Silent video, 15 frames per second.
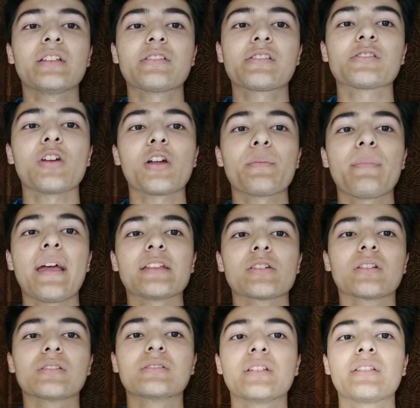This is not a
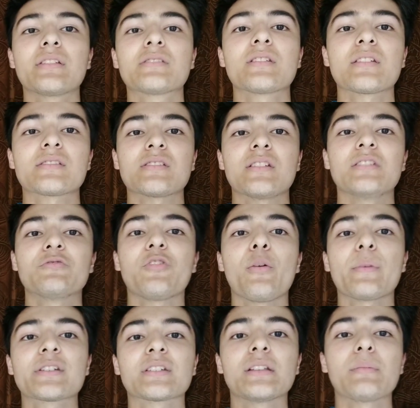manual. This is just
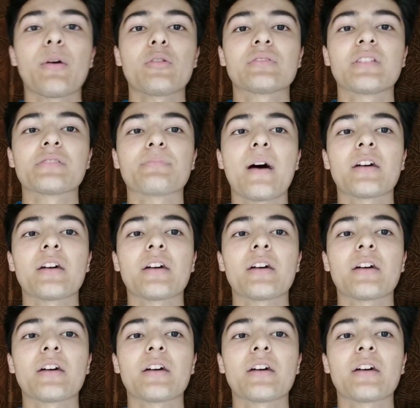information about this